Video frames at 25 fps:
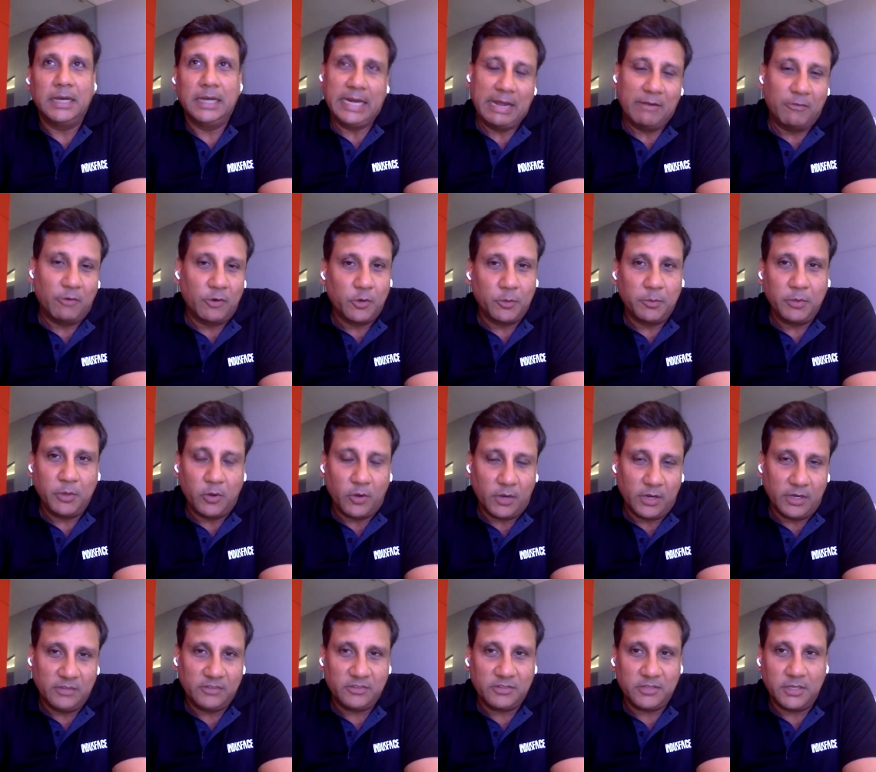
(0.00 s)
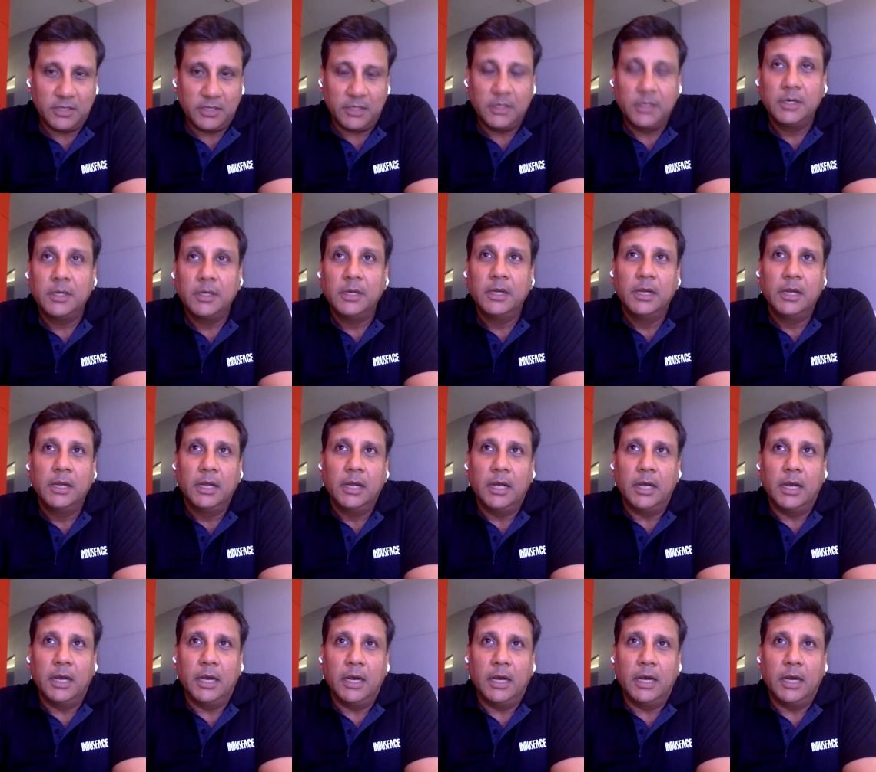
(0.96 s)
And I want to be honest here.
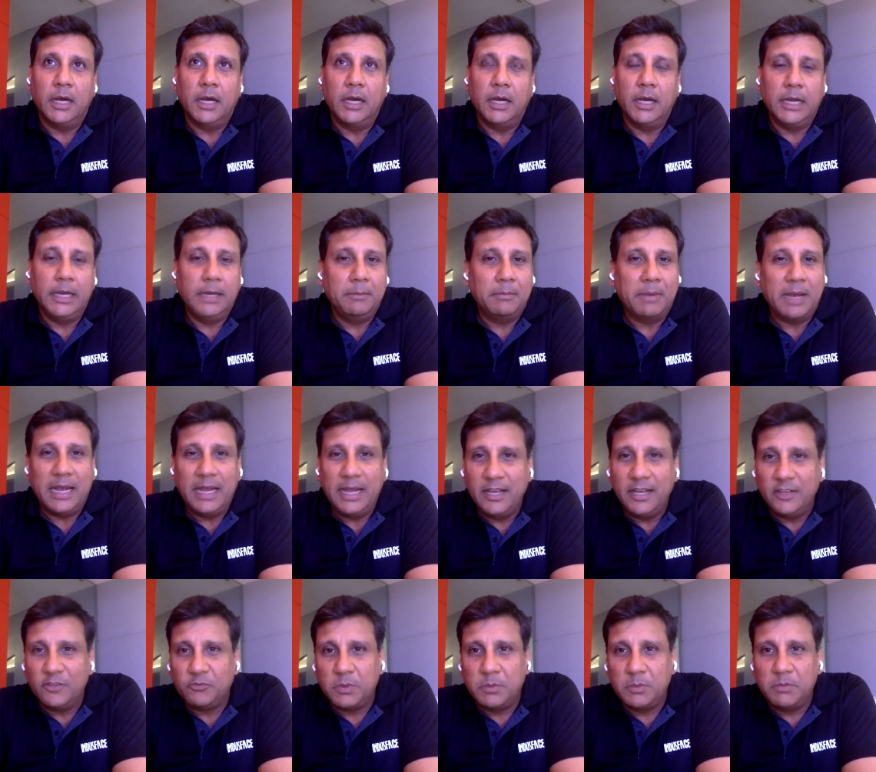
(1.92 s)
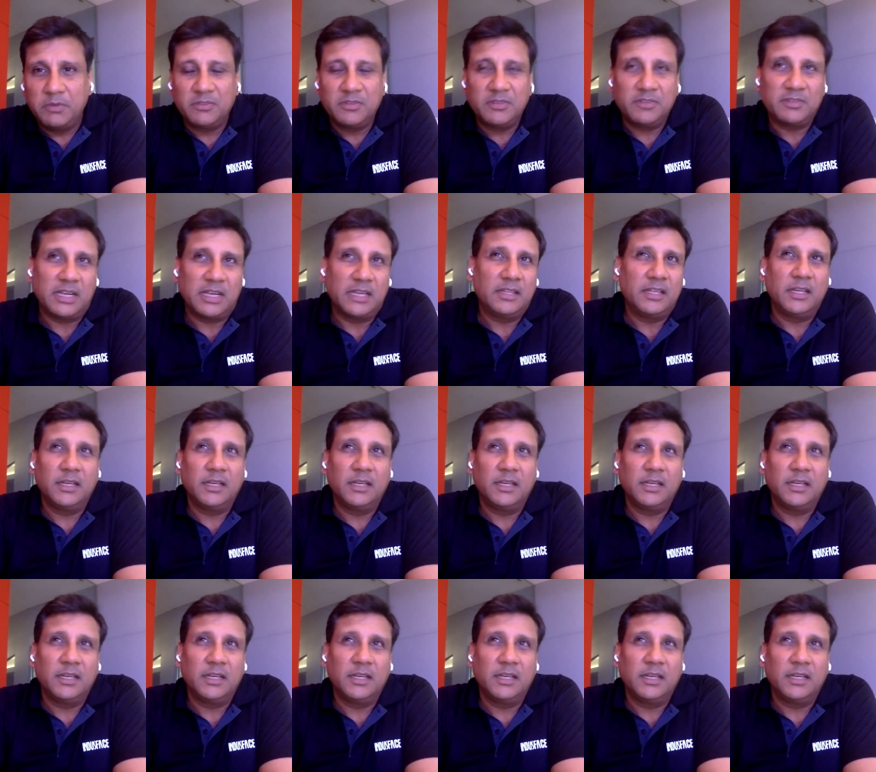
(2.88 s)
In my ISP business,